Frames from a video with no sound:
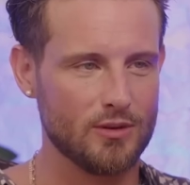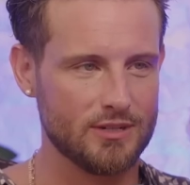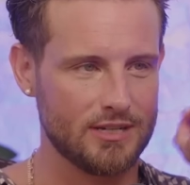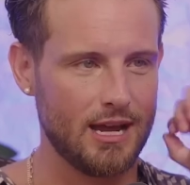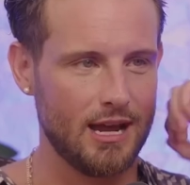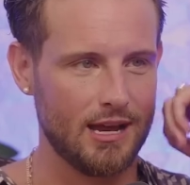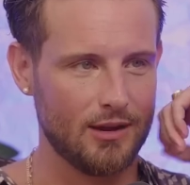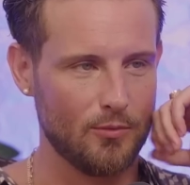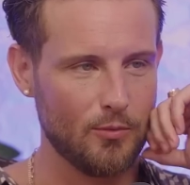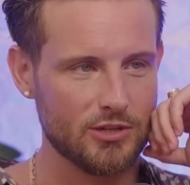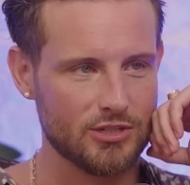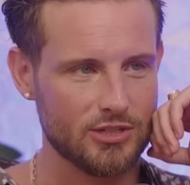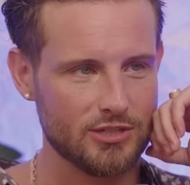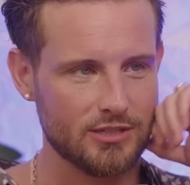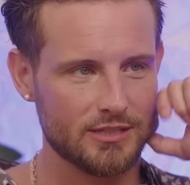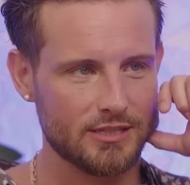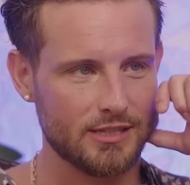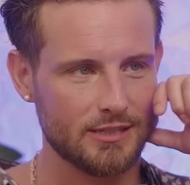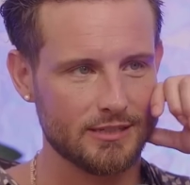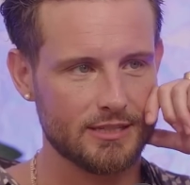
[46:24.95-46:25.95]
dying
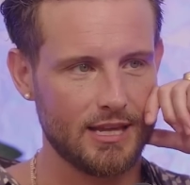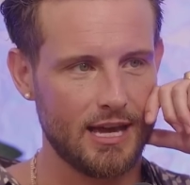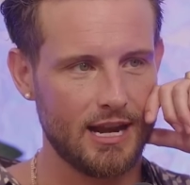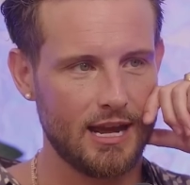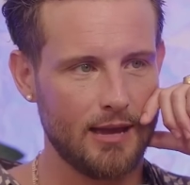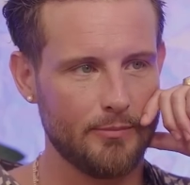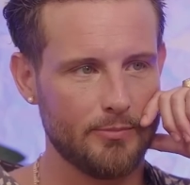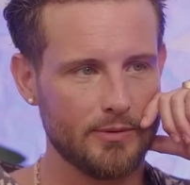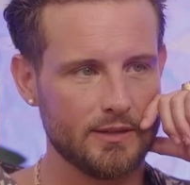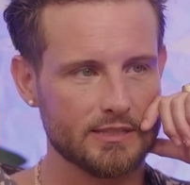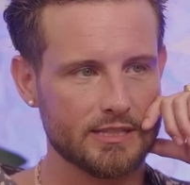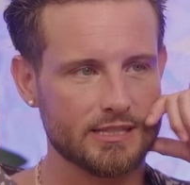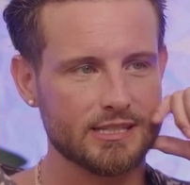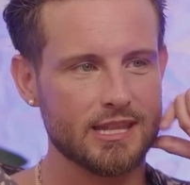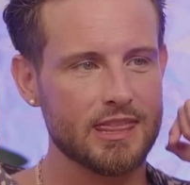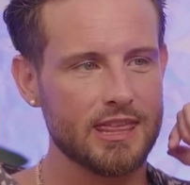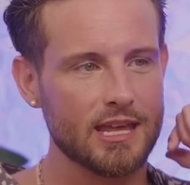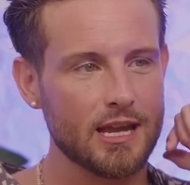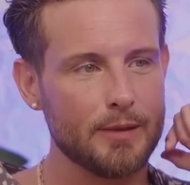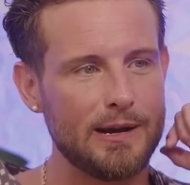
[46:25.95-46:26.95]
wishes since that happened. This is
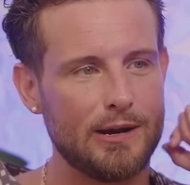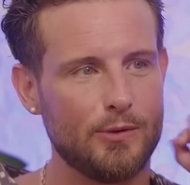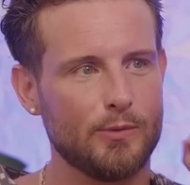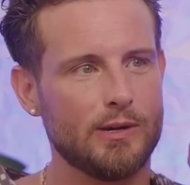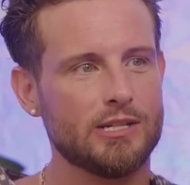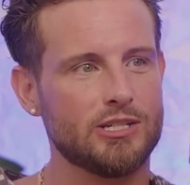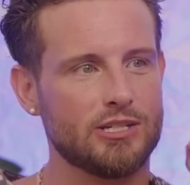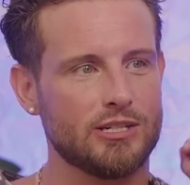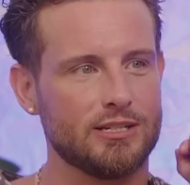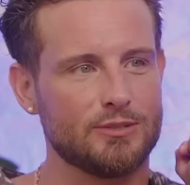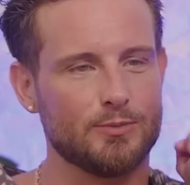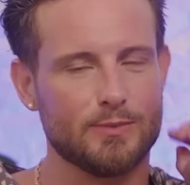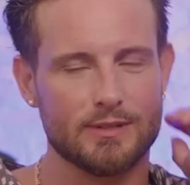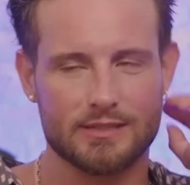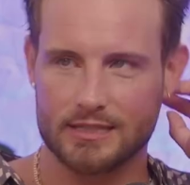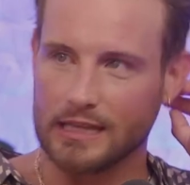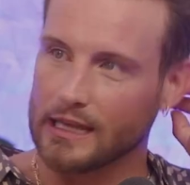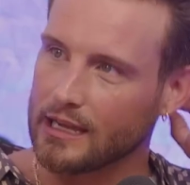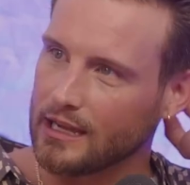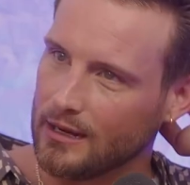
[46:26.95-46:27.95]
the thing about wishes.
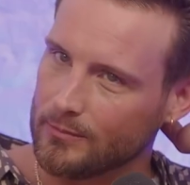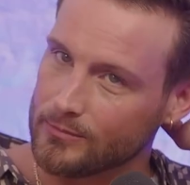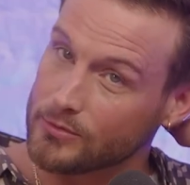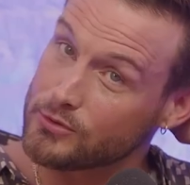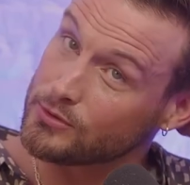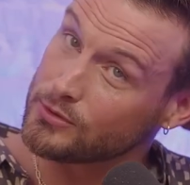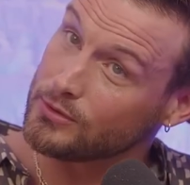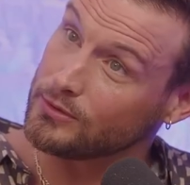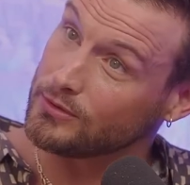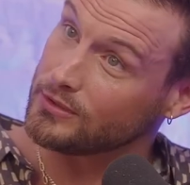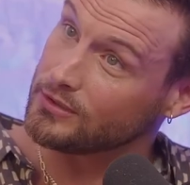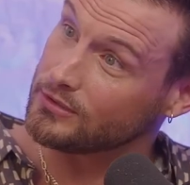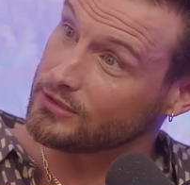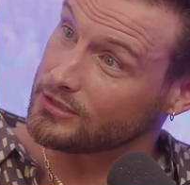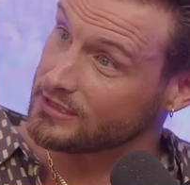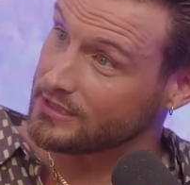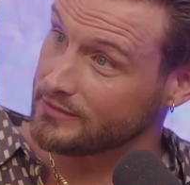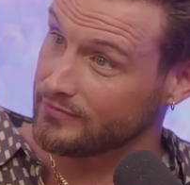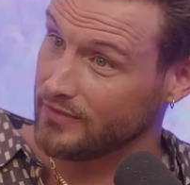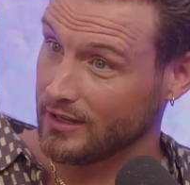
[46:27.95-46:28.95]
Once they come true, you
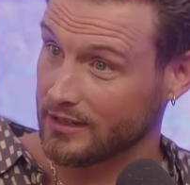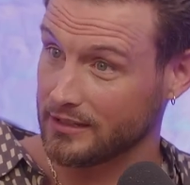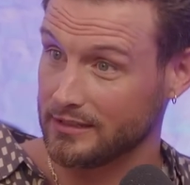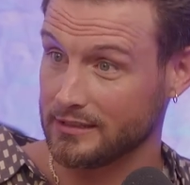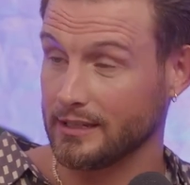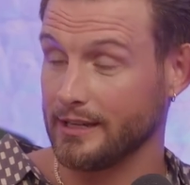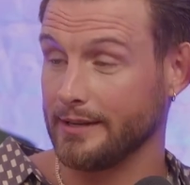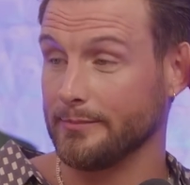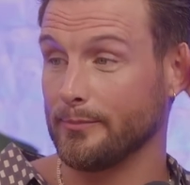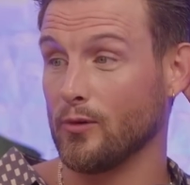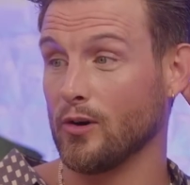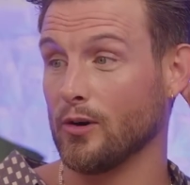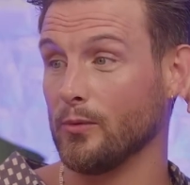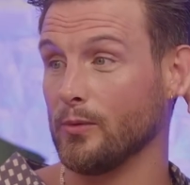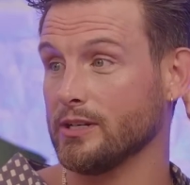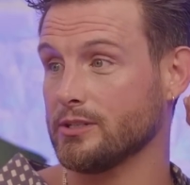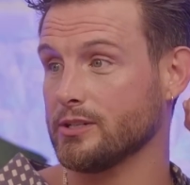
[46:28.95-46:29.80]
just fucking get more wishes.